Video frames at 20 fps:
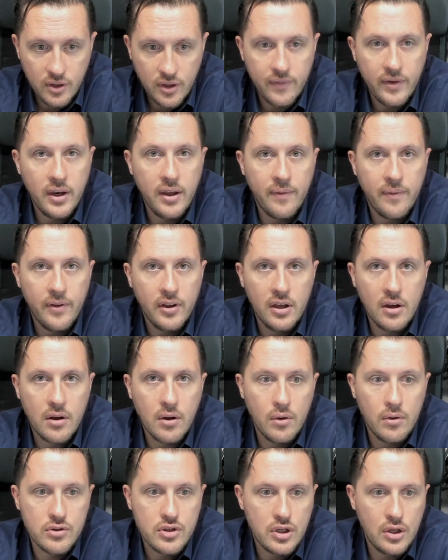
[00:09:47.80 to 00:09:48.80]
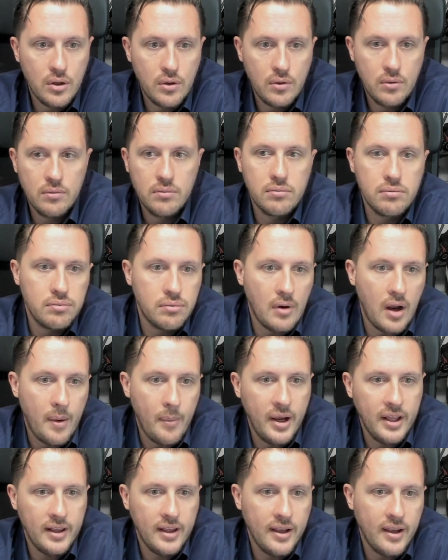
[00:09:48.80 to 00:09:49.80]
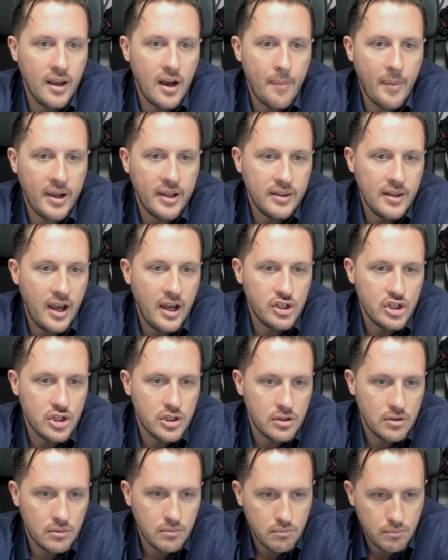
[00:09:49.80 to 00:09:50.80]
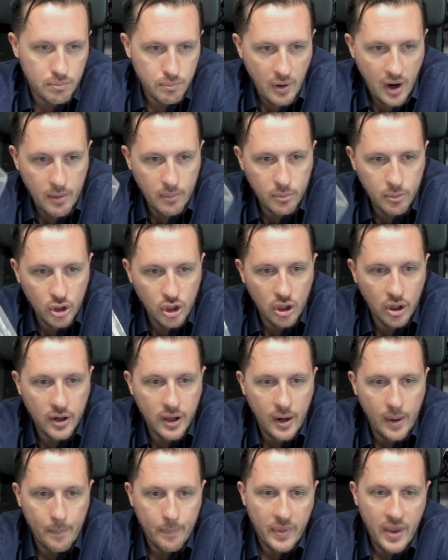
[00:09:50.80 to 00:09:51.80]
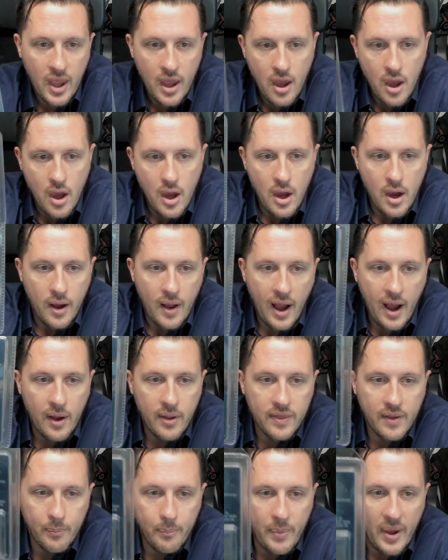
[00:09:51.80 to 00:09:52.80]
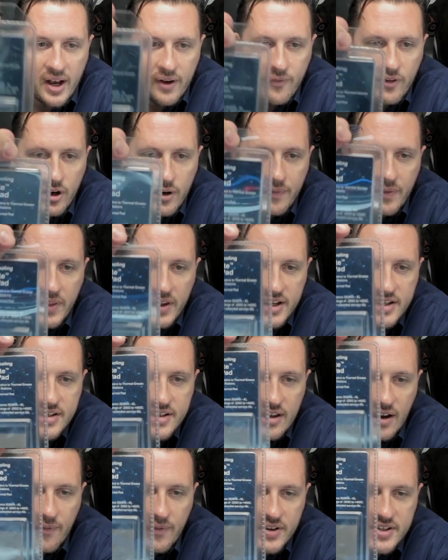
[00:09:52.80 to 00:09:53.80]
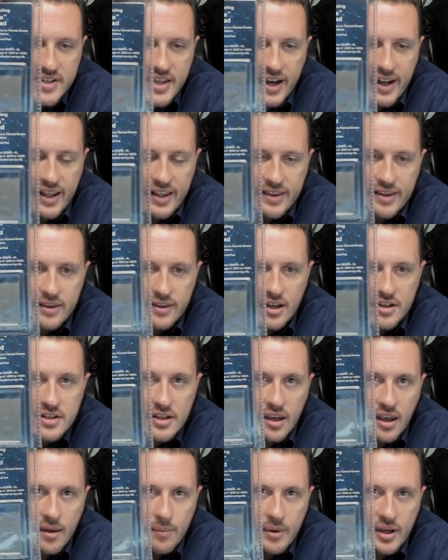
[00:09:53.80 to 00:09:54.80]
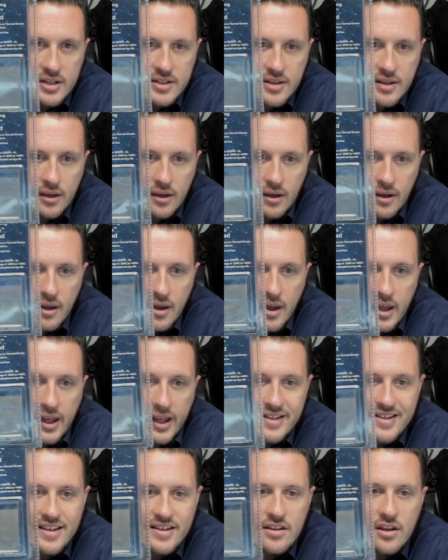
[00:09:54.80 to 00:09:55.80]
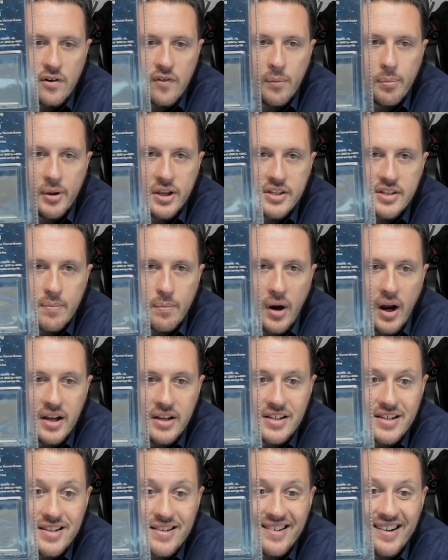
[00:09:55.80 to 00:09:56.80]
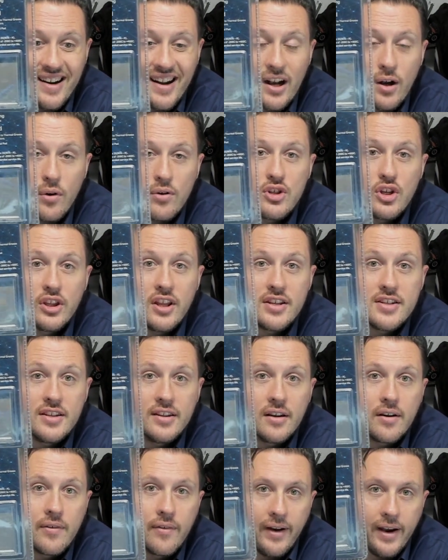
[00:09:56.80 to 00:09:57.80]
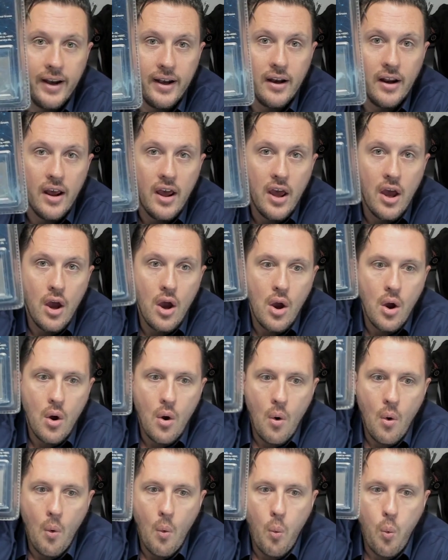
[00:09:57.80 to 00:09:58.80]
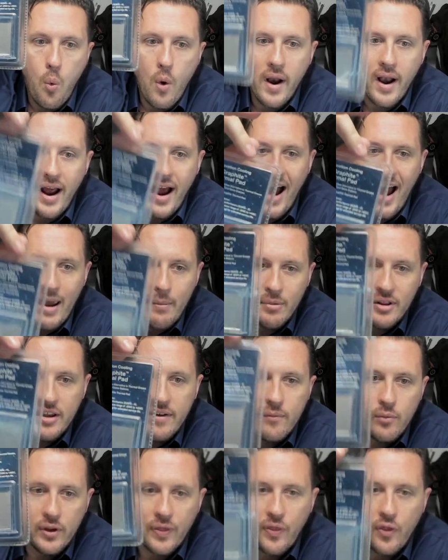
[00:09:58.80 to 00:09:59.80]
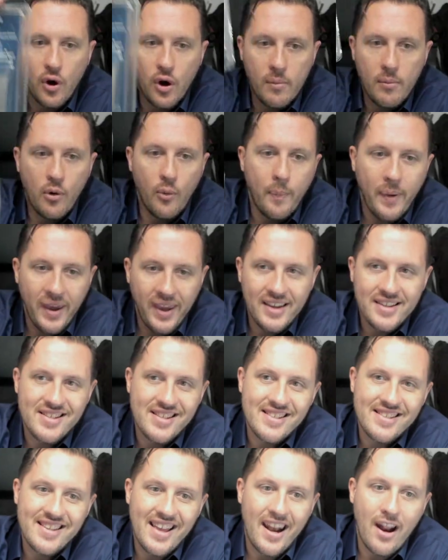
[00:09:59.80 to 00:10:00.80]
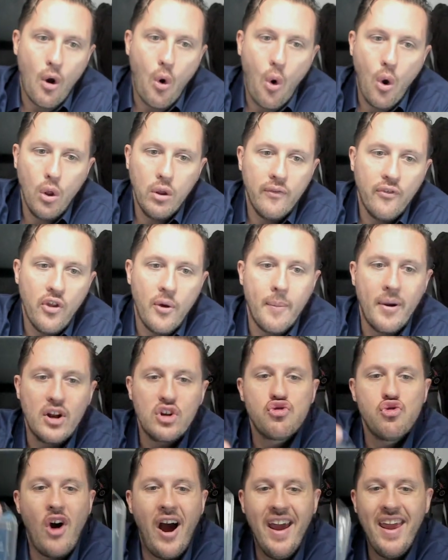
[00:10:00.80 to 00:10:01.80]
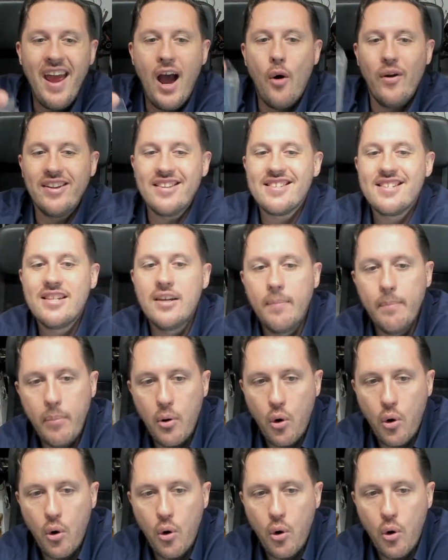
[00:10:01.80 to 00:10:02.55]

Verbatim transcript: give any affiliate code, so I might link it, I might not. Just probably look it up. Uh, the benefit of this stuff is that it doesn't get messy. It's easy to replace the processor. It also doesn't degrade. What I believe with thermal paste is that all of them dry out at some